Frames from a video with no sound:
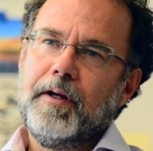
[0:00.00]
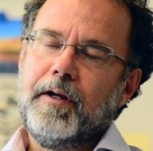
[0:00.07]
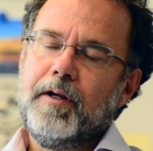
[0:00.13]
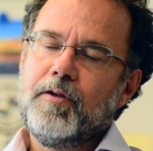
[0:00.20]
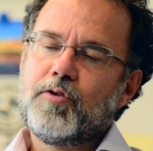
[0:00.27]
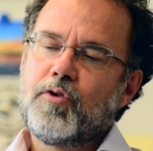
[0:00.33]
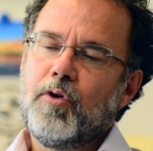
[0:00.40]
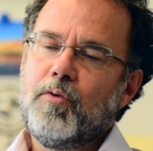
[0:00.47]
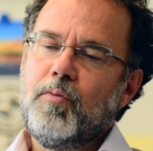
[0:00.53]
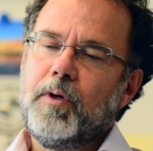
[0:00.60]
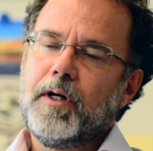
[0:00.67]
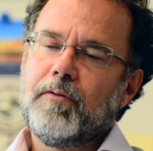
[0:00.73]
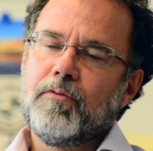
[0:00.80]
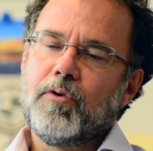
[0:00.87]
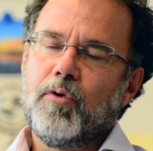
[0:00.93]
And so
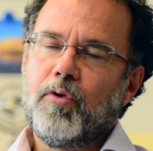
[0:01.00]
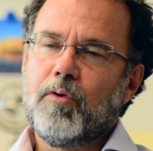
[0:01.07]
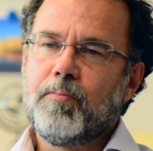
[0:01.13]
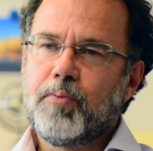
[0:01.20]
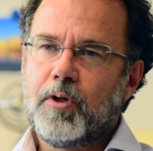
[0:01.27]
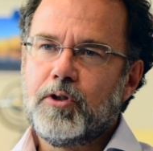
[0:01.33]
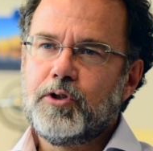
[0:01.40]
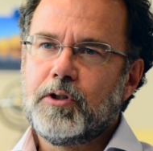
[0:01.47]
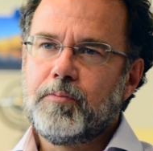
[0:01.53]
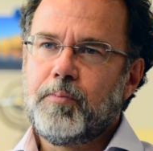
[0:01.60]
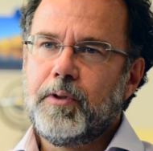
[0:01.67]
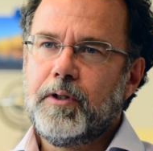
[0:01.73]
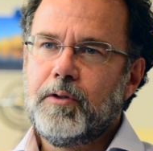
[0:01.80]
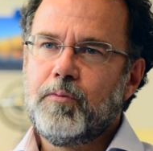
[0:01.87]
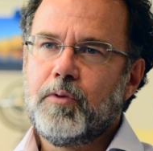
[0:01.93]
whenever the whole project
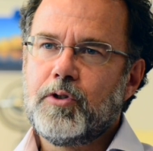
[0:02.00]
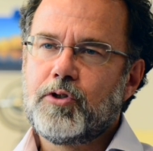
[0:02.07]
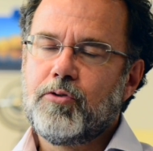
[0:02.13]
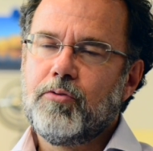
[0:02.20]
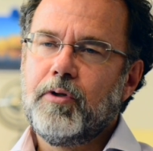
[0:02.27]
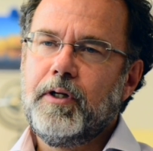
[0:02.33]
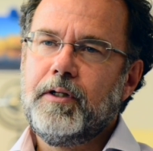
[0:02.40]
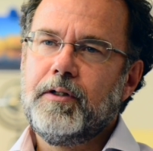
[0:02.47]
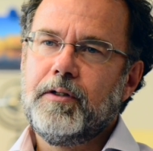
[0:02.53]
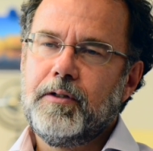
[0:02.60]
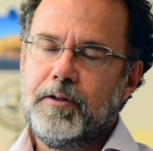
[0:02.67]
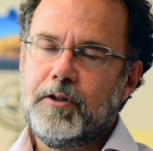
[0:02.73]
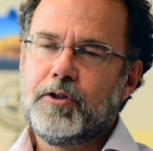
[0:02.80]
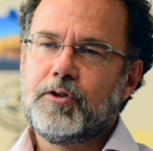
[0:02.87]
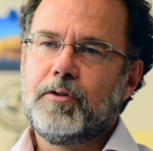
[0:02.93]
plan was created
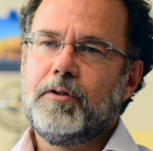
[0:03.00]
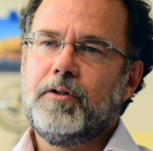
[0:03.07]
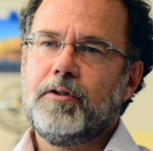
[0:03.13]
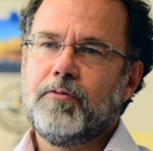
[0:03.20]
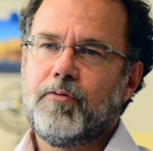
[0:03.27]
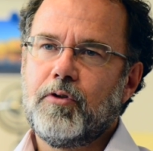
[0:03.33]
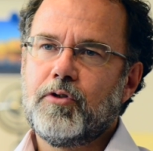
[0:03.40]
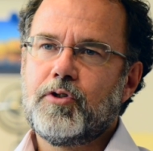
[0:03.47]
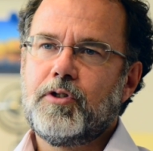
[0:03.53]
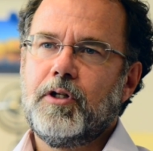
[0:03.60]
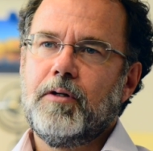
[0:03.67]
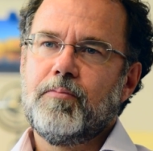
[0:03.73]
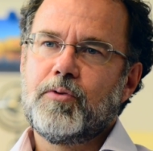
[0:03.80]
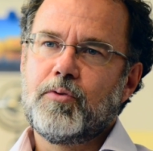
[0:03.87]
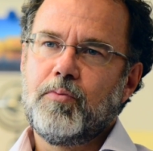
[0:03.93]
initially, the first
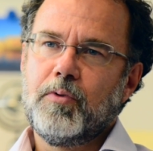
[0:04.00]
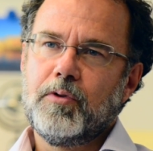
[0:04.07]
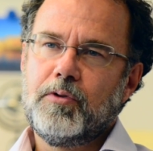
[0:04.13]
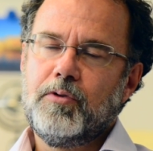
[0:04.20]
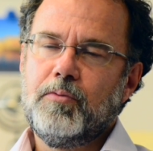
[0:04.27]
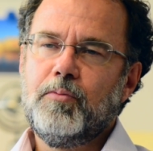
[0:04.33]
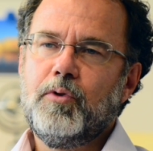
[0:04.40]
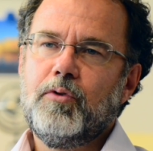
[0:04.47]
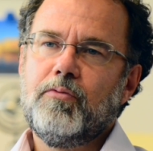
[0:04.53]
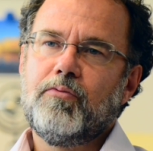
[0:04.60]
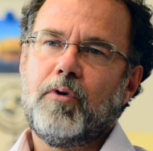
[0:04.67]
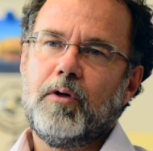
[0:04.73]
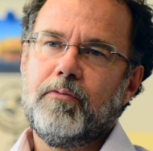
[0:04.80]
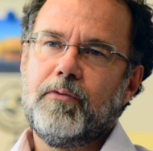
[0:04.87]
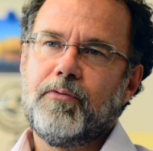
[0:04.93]
steps were to
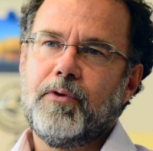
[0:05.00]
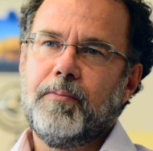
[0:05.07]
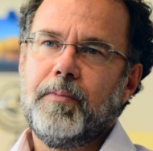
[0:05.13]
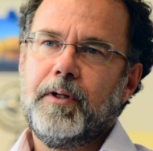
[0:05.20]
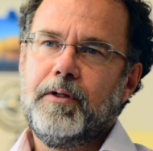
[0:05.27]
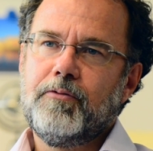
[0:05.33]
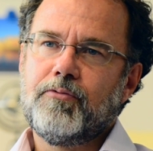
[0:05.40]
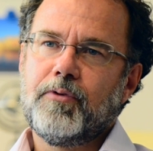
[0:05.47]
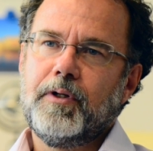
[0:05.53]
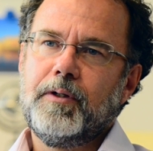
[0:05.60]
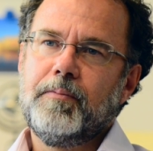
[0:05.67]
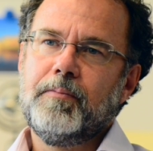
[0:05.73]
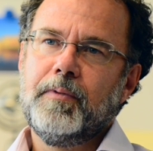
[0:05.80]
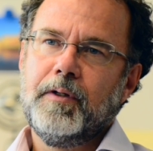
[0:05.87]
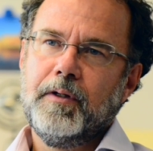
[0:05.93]
move off of the
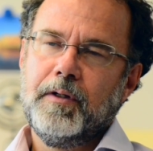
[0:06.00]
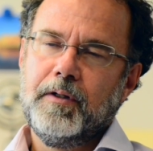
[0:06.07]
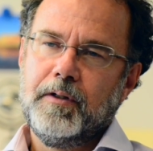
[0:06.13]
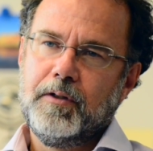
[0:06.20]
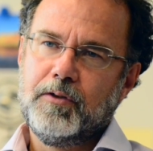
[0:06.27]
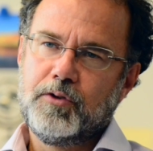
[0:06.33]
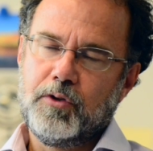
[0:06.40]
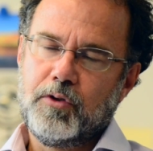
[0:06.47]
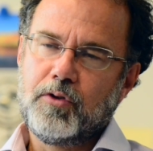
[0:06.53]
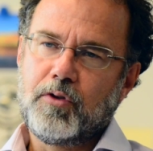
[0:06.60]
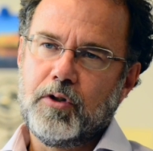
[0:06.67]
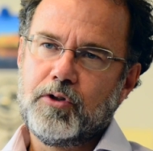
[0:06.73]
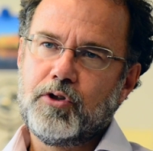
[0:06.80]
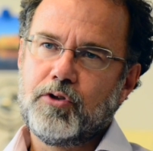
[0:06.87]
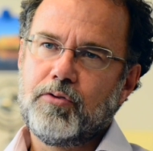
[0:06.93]
mainframe, and so to
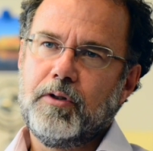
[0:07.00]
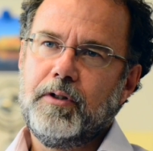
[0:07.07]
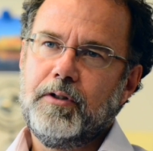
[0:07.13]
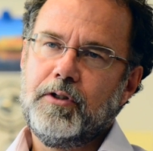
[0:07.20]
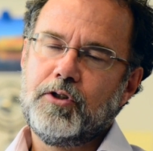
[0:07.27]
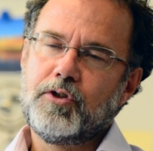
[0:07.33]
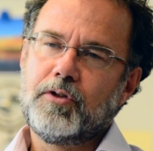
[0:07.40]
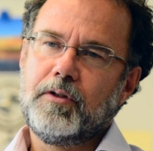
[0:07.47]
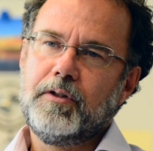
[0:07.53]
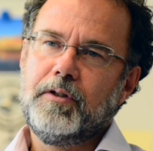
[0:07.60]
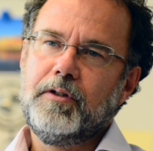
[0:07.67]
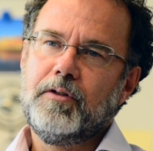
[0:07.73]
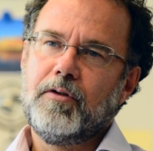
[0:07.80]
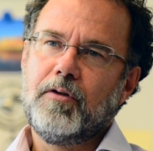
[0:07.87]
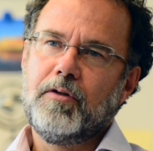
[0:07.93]
concentrate
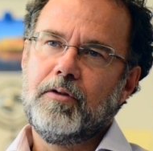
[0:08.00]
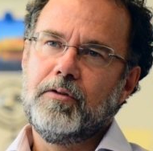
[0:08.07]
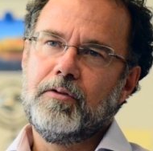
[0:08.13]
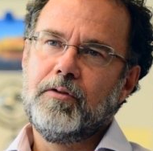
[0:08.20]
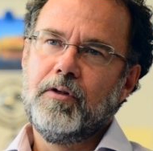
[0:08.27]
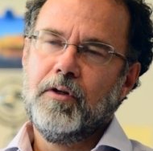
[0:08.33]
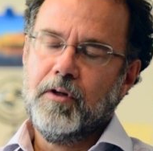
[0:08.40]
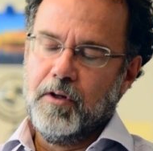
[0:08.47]
initially on